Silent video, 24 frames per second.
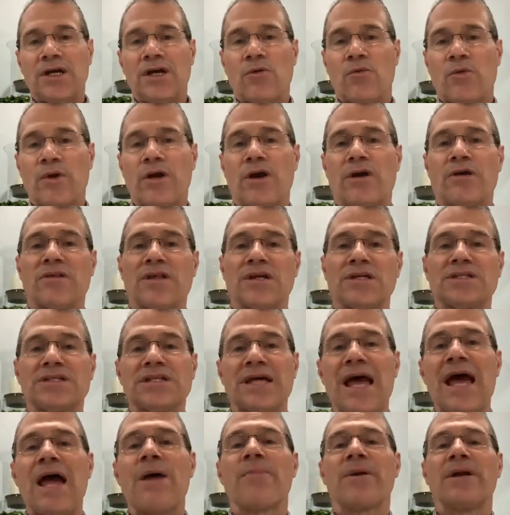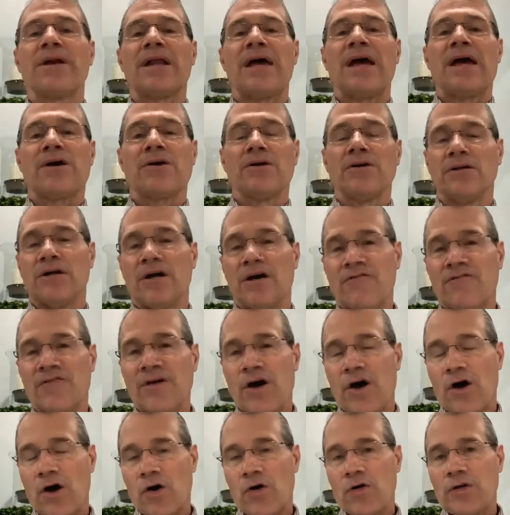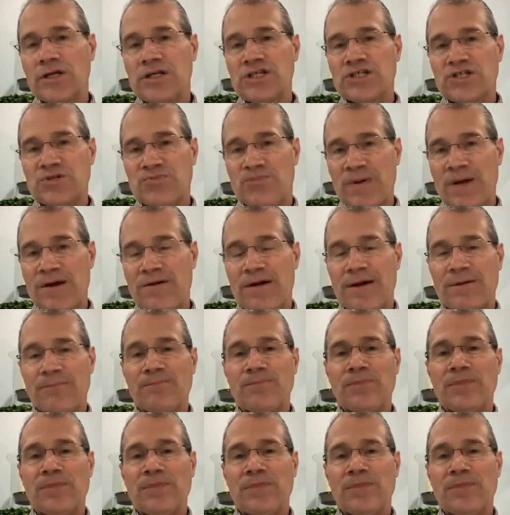We are the tabernacle of the Holy Spirit,